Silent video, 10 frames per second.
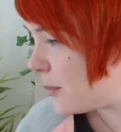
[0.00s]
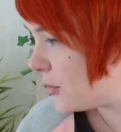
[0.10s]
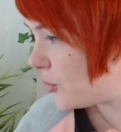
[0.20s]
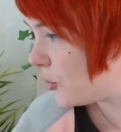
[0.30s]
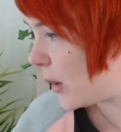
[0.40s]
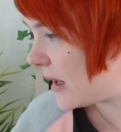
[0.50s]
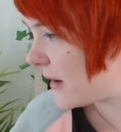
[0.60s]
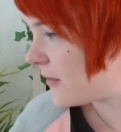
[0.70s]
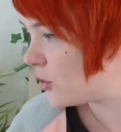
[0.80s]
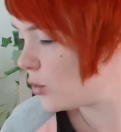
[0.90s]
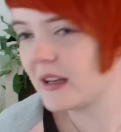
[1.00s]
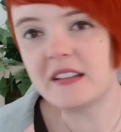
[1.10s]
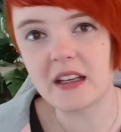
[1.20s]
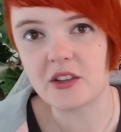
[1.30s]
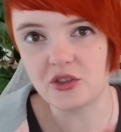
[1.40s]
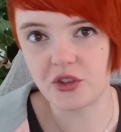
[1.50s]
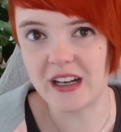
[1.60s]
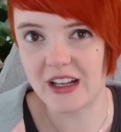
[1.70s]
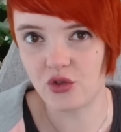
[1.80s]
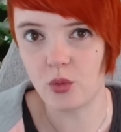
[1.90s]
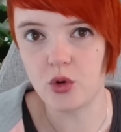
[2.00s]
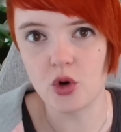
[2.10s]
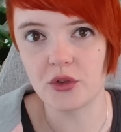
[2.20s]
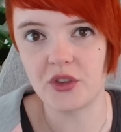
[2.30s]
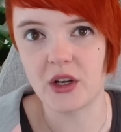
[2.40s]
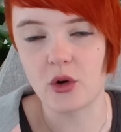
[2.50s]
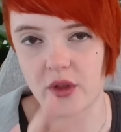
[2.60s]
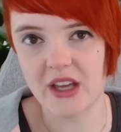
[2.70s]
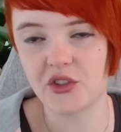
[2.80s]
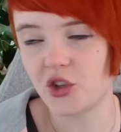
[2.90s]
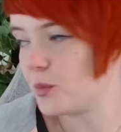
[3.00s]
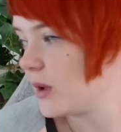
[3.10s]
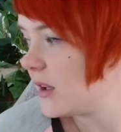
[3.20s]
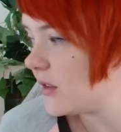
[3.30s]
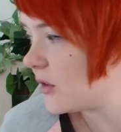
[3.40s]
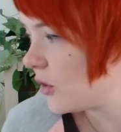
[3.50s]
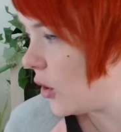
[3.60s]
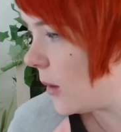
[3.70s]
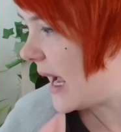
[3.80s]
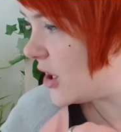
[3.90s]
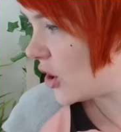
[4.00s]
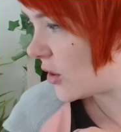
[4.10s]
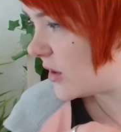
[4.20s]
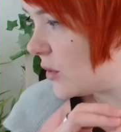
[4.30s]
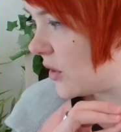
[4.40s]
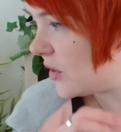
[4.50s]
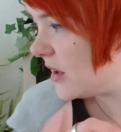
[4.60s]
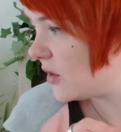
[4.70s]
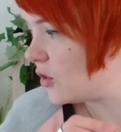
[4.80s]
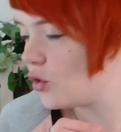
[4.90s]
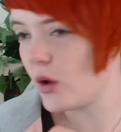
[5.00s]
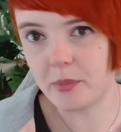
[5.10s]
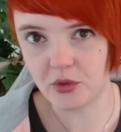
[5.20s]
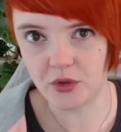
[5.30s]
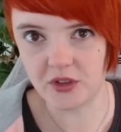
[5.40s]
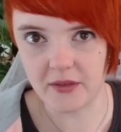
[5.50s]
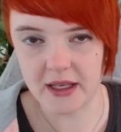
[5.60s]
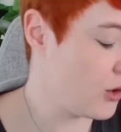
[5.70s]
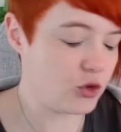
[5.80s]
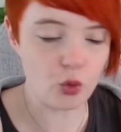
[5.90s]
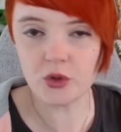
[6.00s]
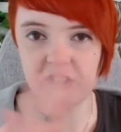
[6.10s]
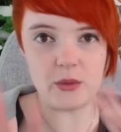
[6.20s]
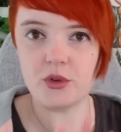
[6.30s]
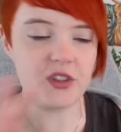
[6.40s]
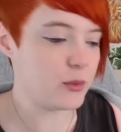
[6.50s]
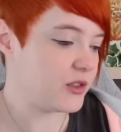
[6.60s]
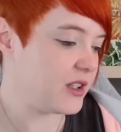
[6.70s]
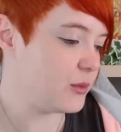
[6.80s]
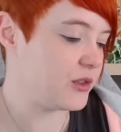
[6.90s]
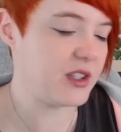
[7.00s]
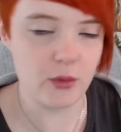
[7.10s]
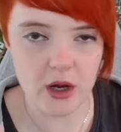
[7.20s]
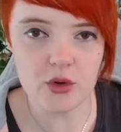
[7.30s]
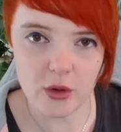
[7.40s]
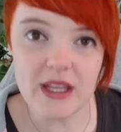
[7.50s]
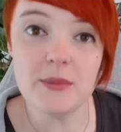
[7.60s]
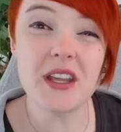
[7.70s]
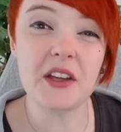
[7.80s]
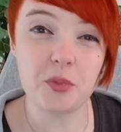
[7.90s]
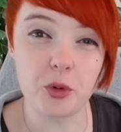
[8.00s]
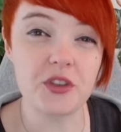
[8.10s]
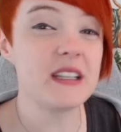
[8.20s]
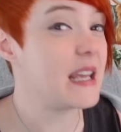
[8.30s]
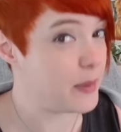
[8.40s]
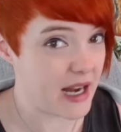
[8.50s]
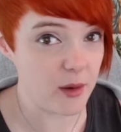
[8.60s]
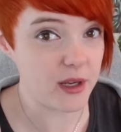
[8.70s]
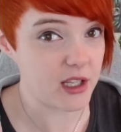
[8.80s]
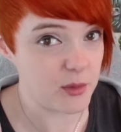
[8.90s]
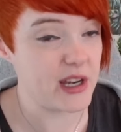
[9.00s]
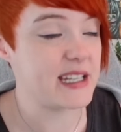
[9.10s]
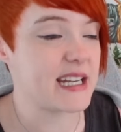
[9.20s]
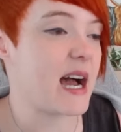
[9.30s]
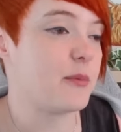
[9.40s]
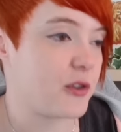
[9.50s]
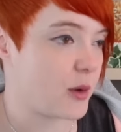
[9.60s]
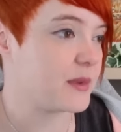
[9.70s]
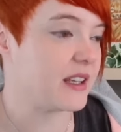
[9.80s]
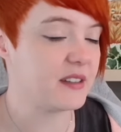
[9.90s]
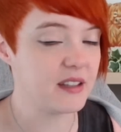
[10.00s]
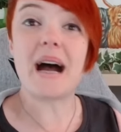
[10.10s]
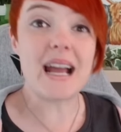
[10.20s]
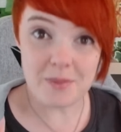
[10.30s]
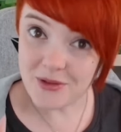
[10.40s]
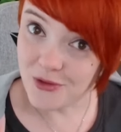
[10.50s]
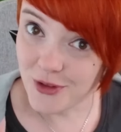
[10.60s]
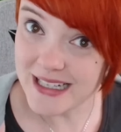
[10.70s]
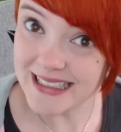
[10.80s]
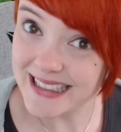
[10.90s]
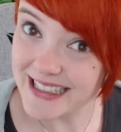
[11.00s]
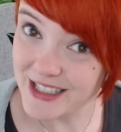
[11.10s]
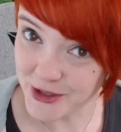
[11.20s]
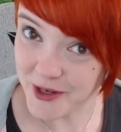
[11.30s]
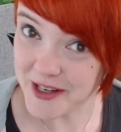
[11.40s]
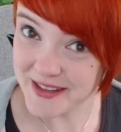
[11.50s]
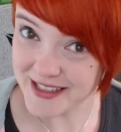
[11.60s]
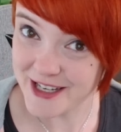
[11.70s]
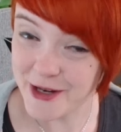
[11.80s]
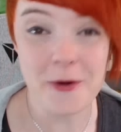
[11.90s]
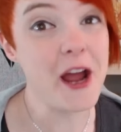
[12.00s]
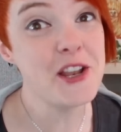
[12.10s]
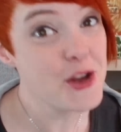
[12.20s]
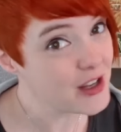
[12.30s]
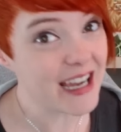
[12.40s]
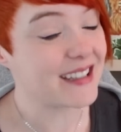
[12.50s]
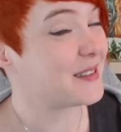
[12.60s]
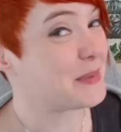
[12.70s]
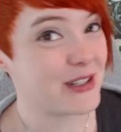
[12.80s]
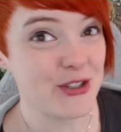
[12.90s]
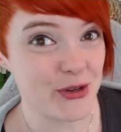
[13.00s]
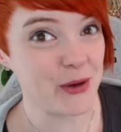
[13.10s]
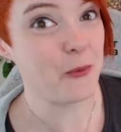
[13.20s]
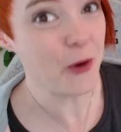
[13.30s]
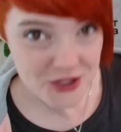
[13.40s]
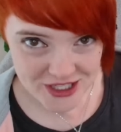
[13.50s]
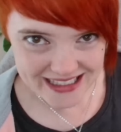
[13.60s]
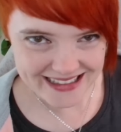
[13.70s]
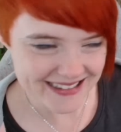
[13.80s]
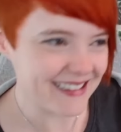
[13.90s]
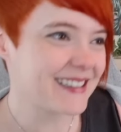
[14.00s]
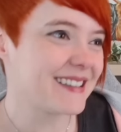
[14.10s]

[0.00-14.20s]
episodes 25 and 26, there's a natural pause there, or that's a good place to stop. And DuckTales at season 2 episode 7. So we'll see. I'll keep you guys posted, keep an eye on my community tab for updates. But I've been really enjoying this show, and you guys have been enjoying watching it.